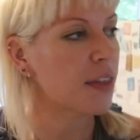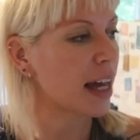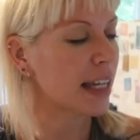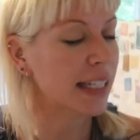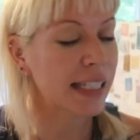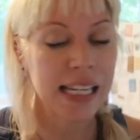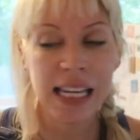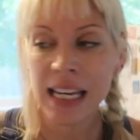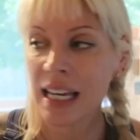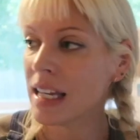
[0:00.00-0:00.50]

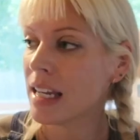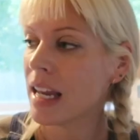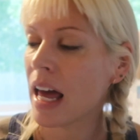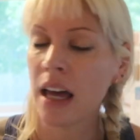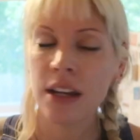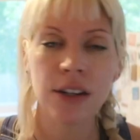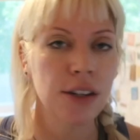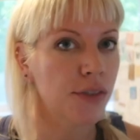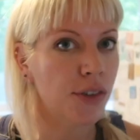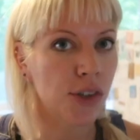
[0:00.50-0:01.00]
That's it,
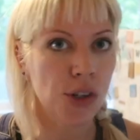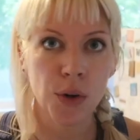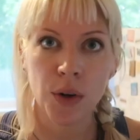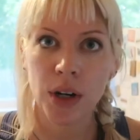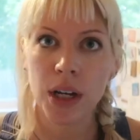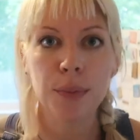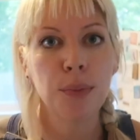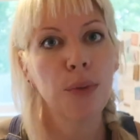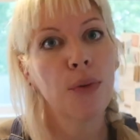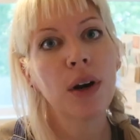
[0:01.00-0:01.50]
end of
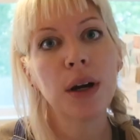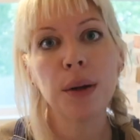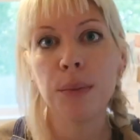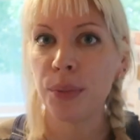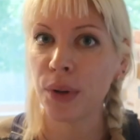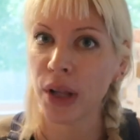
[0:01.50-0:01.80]
story, point